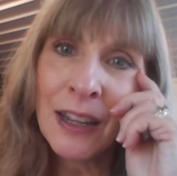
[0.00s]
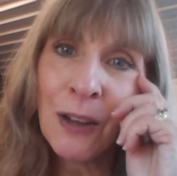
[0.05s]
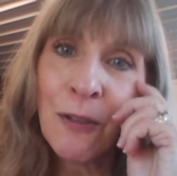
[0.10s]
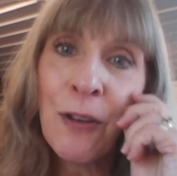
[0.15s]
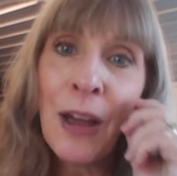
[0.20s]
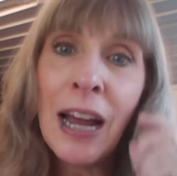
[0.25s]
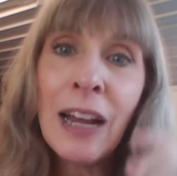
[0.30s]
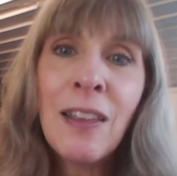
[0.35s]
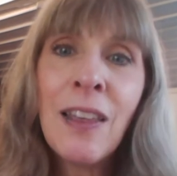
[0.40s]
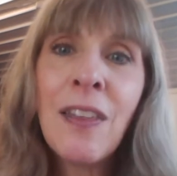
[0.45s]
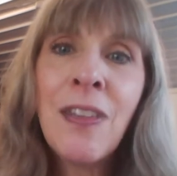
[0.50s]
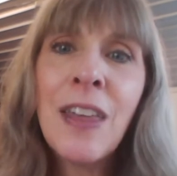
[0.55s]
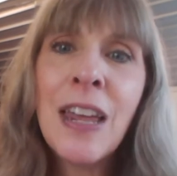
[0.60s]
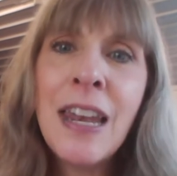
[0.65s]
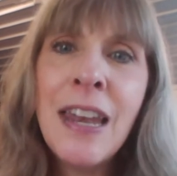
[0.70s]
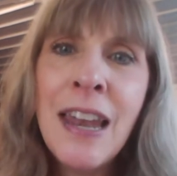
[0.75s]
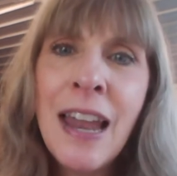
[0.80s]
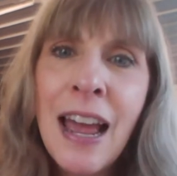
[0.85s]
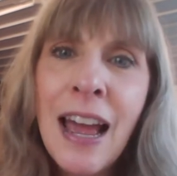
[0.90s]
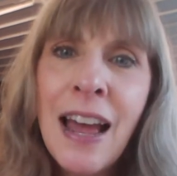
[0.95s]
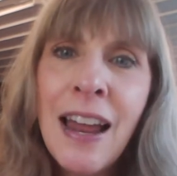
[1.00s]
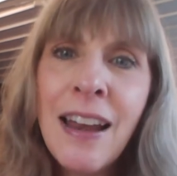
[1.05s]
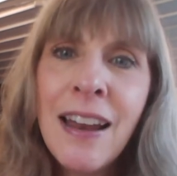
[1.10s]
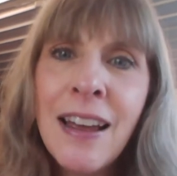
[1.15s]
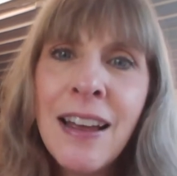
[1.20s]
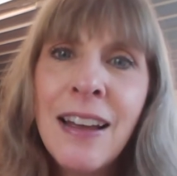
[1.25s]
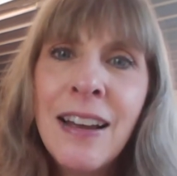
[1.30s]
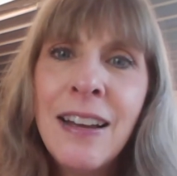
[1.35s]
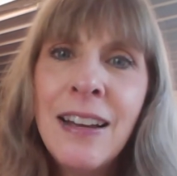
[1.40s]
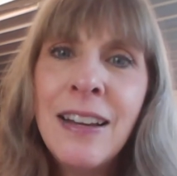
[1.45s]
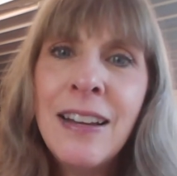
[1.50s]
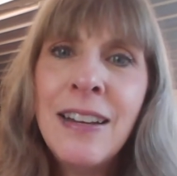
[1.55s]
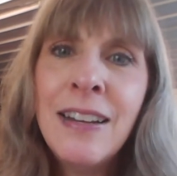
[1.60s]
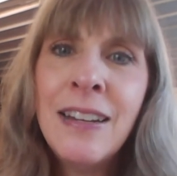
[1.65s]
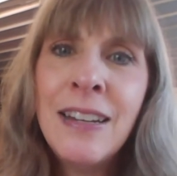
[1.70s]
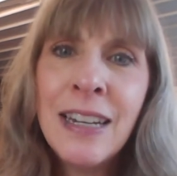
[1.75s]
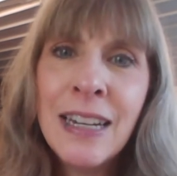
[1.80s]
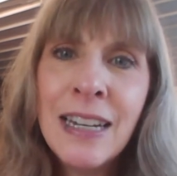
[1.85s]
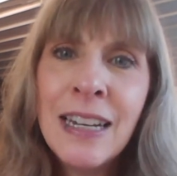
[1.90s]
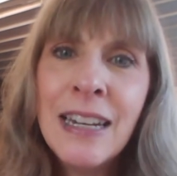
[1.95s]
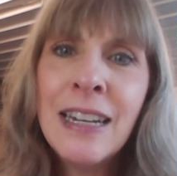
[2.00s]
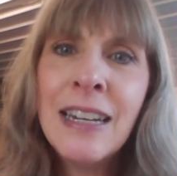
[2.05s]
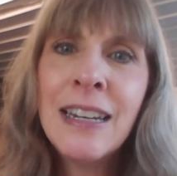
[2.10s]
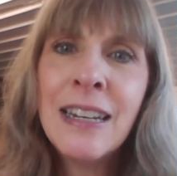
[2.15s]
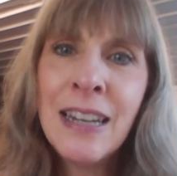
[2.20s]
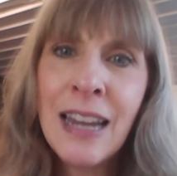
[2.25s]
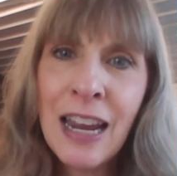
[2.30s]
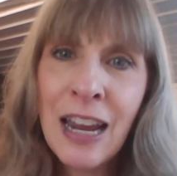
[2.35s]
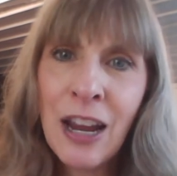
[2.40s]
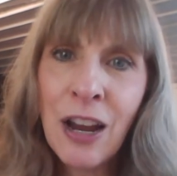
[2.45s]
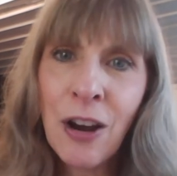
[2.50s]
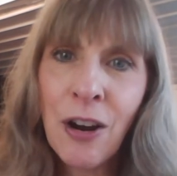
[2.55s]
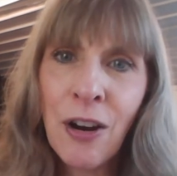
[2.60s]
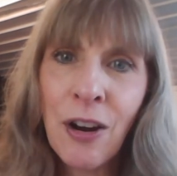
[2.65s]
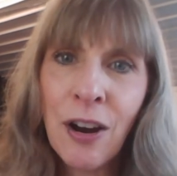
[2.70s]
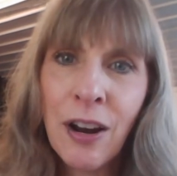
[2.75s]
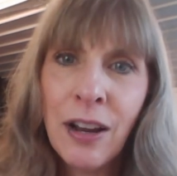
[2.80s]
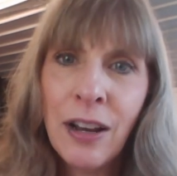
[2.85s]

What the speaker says: the fact that the net didn't tear.